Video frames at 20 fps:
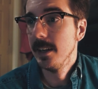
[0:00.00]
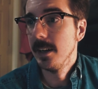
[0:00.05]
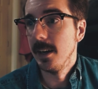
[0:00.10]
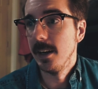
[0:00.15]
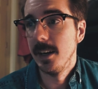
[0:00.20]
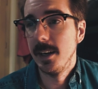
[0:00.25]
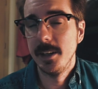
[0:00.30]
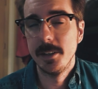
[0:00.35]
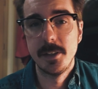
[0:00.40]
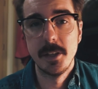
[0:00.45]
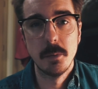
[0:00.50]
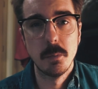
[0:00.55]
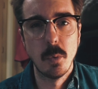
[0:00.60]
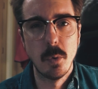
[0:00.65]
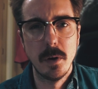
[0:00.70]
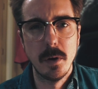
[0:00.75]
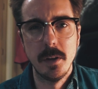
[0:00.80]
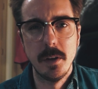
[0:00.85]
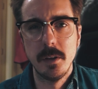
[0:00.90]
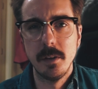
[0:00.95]
I did
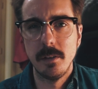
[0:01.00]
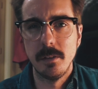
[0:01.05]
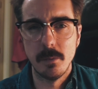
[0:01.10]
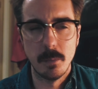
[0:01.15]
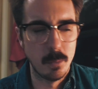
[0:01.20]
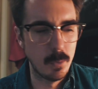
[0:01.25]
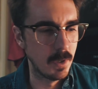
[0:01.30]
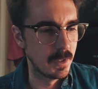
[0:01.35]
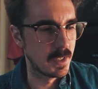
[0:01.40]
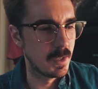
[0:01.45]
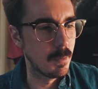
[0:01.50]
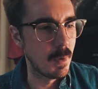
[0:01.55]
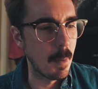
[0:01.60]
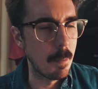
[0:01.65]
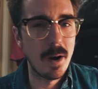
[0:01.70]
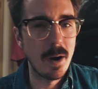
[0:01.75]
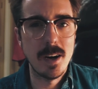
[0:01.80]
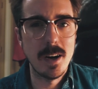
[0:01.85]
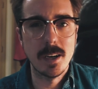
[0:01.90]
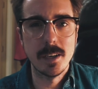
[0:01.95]
one, what's in my
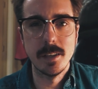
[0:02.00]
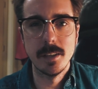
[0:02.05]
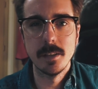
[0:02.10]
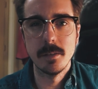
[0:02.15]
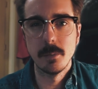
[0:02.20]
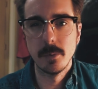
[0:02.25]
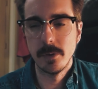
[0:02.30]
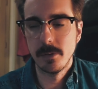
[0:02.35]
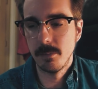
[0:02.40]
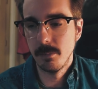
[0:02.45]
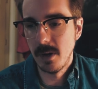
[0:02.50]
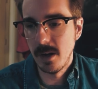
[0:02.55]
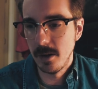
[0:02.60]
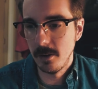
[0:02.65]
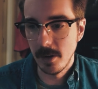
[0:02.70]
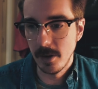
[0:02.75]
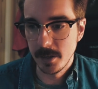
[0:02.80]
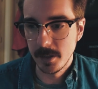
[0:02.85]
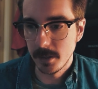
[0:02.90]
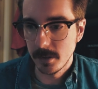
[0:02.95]
pocket, with my,
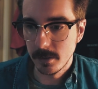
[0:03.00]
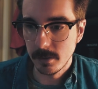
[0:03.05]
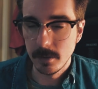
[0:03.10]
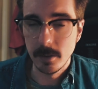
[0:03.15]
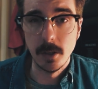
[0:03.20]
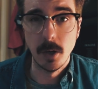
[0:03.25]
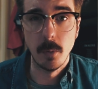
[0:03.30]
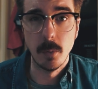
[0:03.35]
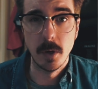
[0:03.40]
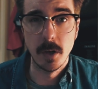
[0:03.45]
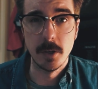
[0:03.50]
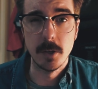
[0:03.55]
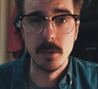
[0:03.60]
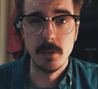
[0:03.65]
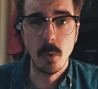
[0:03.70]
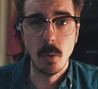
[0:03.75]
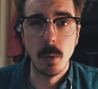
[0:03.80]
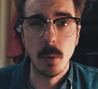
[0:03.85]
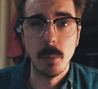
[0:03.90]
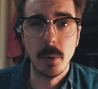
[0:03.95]
what I
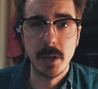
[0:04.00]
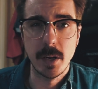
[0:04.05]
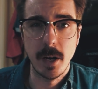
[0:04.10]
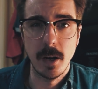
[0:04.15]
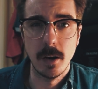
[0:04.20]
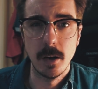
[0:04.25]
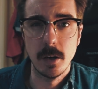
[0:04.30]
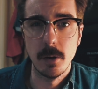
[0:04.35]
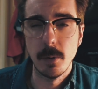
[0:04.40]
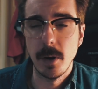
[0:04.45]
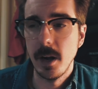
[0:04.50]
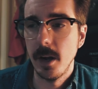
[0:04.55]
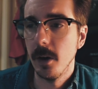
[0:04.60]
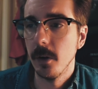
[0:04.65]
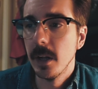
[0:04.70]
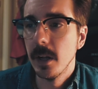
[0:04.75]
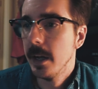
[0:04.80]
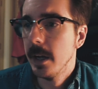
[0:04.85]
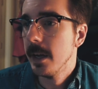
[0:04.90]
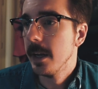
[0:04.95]
normally carry around.
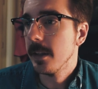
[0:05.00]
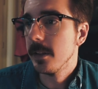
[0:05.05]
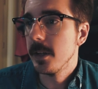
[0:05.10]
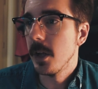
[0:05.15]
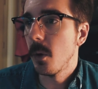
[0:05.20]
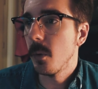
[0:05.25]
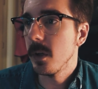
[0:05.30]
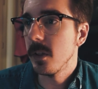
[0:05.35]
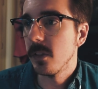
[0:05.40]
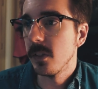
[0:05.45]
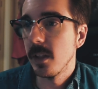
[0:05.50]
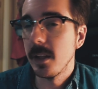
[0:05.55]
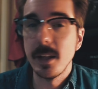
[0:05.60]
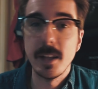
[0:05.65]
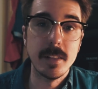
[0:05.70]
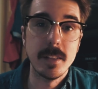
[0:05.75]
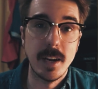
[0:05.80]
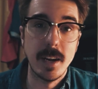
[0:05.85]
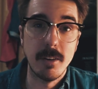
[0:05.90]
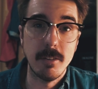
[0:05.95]
The only
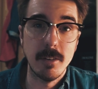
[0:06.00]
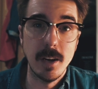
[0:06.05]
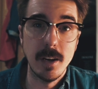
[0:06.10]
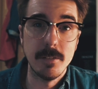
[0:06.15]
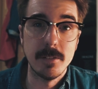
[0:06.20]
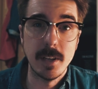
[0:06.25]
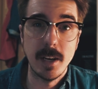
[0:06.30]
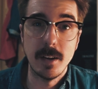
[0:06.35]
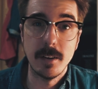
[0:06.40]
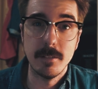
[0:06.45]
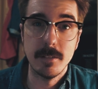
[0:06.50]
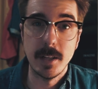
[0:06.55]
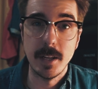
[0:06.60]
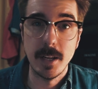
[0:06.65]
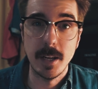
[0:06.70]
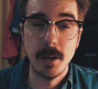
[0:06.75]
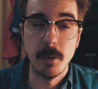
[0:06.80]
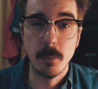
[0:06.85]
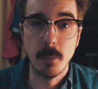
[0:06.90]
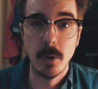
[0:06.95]
thing that I left out of
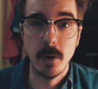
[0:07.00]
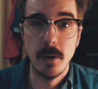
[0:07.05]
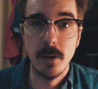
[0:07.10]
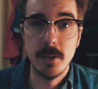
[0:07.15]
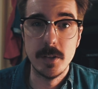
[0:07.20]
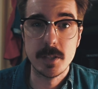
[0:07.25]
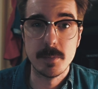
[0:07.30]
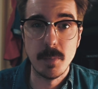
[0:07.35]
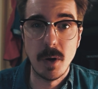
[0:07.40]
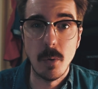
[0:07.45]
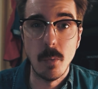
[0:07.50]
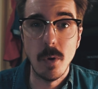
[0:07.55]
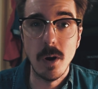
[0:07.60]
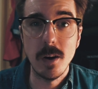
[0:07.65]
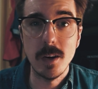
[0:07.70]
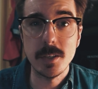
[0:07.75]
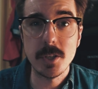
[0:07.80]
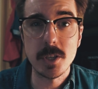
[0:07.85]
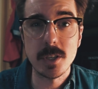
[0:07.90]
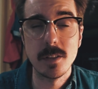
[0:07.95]
that was my
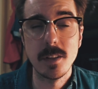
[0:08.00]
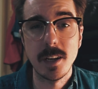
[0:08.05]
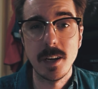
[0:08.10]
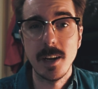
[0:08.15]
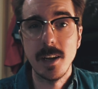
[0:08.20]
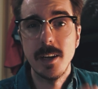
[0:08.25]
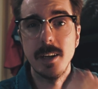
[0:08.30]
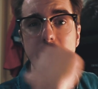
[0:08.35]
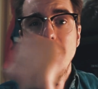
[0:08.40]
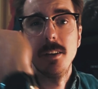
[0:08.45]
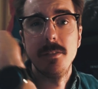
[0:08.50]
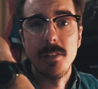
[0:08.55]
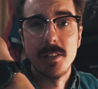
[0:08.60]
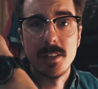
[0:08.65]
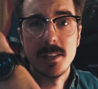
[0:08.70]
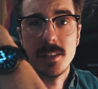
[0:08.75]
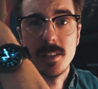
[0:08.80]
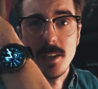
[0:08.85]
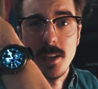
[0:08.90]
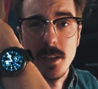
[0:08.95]
watch that I have. It's
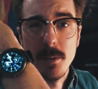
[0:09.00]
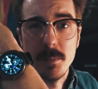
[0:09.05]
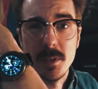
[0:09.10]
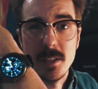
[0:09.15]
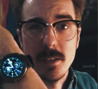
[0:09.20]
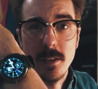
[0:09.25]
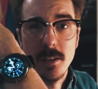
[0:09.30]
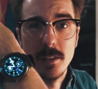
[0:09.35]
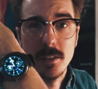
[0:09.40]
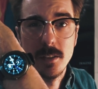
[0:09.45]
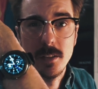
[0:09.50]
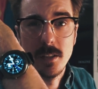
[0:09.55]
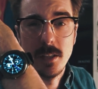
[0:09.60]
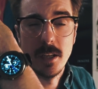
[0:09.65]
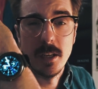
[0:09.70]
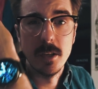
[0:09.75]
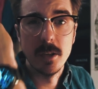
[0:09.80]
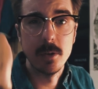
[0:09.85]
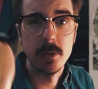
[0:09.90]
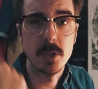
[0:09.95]
a Samsung
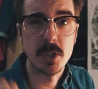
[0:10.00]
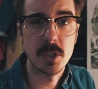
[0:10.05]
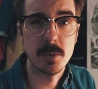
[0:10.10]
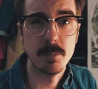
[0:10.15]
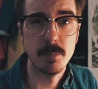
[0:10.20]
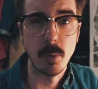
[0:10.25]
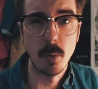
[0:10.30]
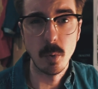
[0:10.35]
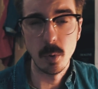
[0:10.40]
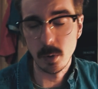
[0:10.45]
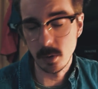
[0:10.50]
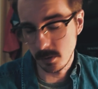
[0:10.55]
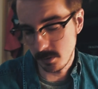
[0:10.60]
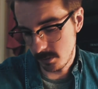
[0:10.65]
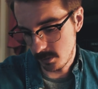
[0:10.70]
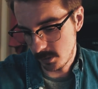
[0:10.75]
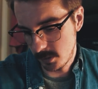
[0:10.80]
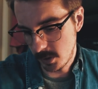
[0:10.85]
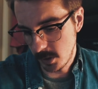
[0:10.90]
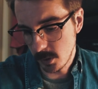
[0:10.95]
Gear Sport
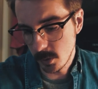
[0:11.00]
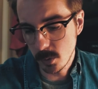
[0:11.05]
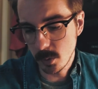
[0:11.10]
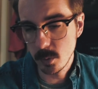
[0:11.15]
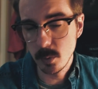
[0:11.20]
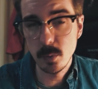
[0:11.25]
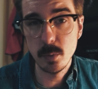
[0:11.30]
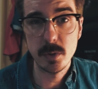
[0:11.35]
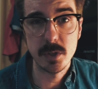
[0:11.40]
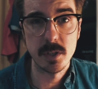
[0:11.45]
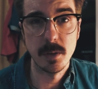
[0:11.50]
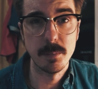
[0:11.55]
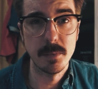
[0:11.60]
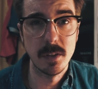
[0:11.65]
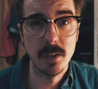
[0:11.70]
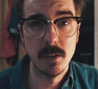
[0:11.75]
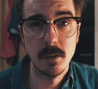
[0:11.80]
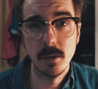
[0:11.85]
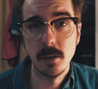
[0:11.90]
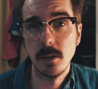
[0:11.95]
2
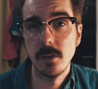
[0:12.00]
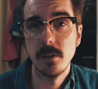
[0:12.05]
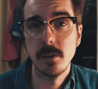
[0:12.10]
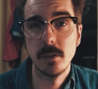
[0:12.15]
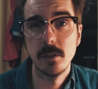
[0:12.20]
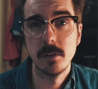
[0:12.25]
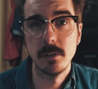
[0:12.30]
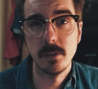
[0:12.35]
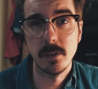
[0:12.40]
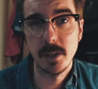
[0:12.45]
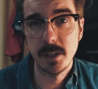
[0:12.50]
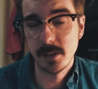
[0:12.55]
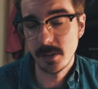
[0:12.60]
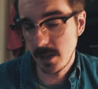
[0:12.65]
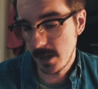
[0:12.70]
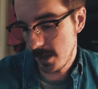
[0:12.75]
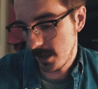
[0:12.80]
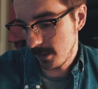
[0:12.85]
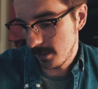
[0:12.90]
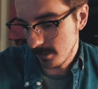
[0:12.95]
something or another like
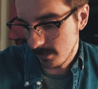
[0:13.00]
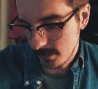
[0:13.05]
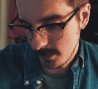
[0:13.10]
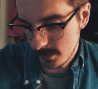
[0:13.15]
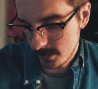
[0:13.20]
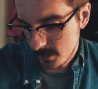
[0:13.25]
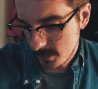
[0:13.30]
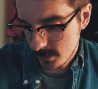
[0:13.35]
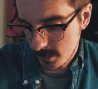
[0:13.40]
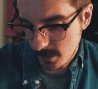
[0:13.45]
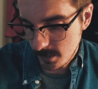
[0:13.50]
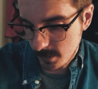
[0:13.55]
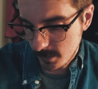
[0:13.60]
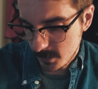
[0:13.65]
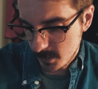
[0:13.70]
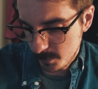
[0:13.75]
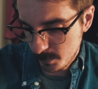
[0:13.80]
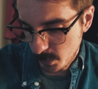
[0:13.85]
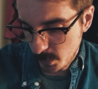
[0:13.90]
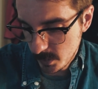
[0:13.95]
that. It's a
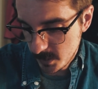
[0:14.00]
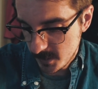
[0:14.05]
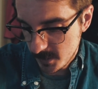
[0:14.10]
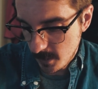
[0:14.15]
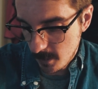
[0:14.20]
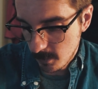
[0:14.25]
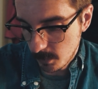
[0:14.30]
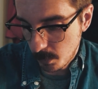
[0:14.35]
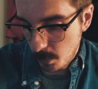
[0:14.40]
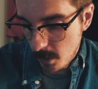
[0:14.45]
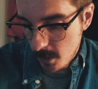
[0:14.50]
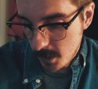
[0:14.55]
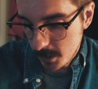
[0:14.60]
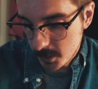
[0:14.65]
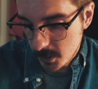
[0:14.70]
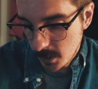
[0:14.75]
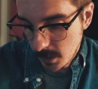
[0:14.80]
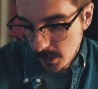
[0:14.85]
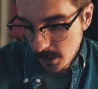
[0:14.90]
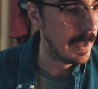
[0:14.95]
pretty solid
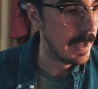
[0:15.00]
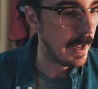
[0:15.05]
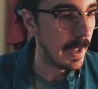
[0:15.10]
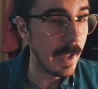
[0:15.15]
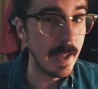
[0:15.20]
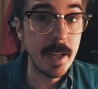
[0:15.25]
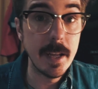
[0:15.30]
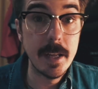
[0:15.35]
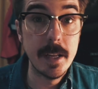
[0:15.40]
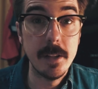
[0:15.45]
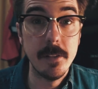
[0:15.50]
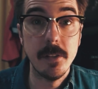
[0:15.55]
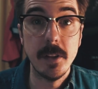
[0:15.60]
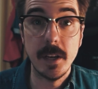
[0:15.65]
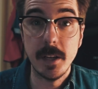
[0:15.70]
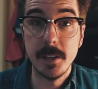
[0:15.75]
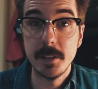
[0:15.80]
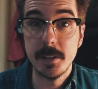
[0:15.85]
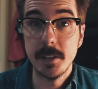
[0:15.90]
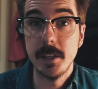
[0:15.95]
watch. And then
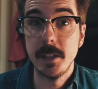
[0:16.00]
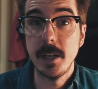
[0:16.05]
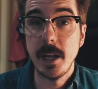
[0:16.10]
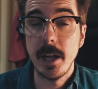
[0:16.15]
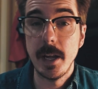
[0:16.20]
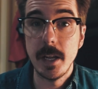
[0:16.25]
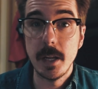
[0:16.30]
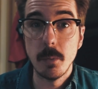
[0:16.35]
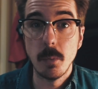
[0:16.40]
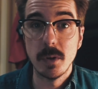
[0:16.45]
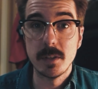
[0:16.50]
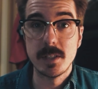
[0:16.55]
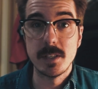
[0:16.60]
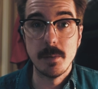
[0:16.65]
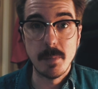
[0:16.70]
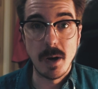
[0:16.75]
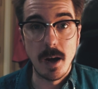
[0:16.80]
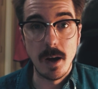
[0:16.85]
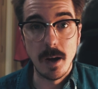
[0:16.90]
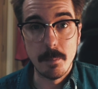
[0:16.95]
I did a what's in
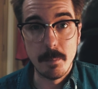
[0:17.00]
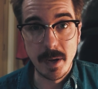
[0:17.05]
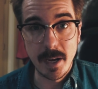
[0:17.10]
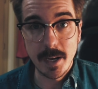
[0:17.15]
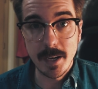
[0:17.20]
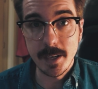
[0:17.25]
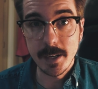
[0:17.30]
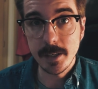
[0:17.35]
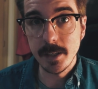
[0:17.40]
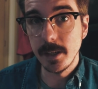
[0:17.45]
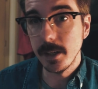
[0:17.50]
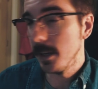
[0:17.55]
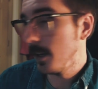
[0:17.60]
my bag,